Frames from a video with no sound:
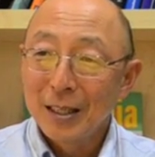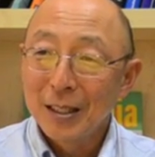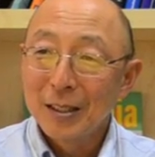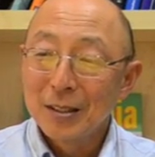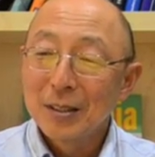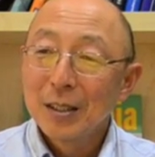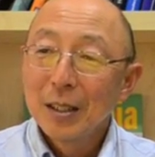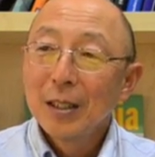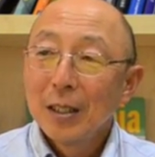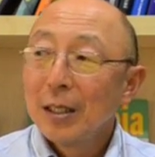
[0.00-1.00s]
I think, is,
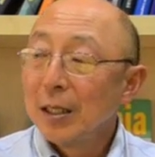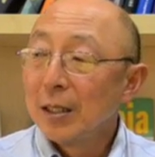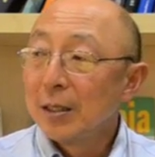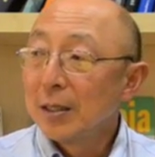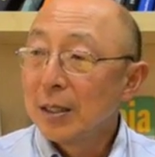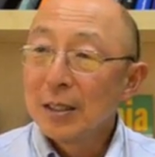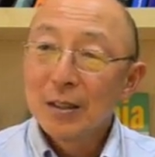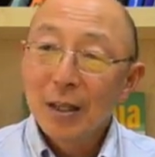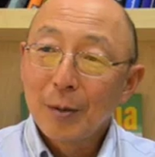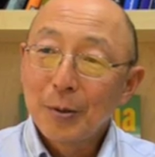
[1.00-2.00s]
is,
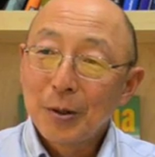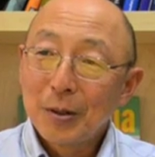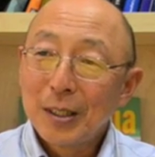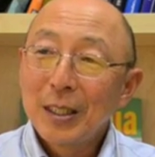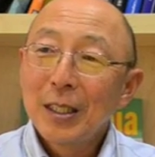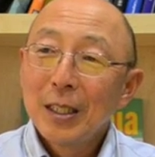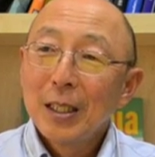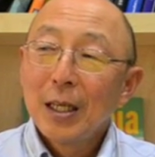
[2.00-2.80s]
is an opportunity.